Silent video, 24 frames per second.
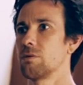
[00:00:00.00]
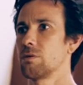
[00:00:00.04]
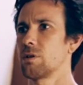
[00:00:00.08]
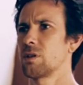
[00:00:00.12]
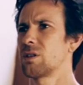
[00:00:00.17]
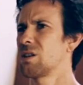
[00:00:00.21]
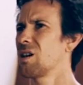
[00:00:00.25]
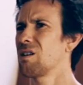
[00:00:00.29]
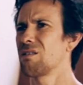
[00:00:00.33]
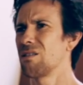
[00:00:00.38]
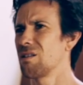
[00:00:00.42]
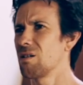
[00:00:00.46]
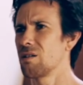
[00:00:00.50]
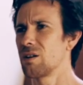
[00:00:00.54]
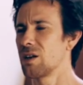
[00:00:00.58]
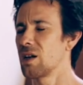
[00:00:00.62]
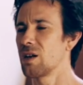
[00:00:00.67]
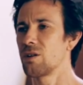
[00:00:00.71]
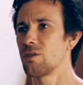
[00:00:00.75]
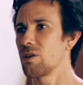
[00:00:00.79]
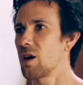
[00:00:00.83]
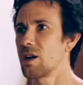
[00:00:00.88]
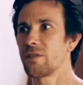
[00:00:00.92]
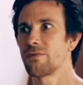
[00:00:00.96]
I don't
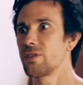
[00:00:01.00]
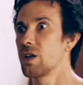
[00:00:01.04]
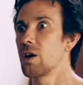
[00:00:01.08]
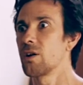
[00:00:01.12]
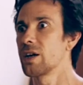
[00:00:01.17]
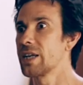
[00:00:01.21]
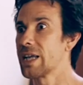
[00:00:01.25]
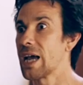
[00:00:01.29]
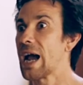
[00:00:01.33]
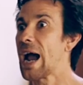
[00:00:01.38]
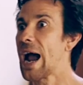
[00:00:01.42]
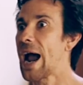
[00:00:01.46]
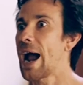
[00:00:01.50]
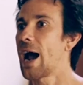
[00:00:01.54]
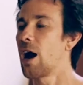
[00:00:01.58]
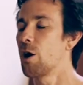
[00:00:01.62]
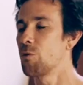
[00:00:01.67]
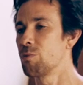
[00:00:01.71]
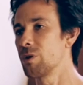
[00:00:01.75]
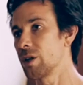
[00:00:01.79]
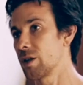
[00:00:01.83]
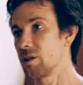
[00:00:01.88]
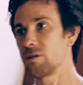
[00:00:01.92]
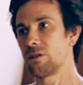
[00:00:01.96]
know. I have no idea
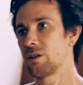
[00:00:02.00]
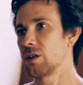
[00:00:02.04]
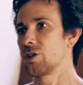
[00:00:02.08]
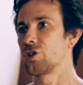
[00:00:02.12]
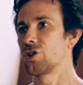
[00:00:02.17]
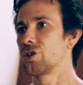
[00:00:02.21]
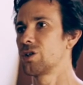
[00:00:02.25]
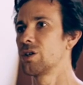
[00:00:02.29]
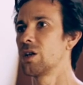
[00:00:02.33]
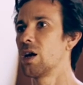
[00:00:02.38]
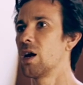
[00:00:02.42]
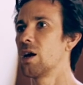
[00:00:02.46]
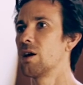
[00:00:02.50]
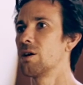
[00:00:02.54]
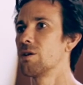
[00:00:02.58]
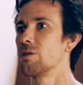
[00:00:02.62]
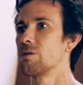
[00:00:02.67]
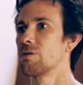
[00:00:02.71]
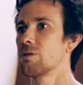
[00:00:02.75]
how, but I just know.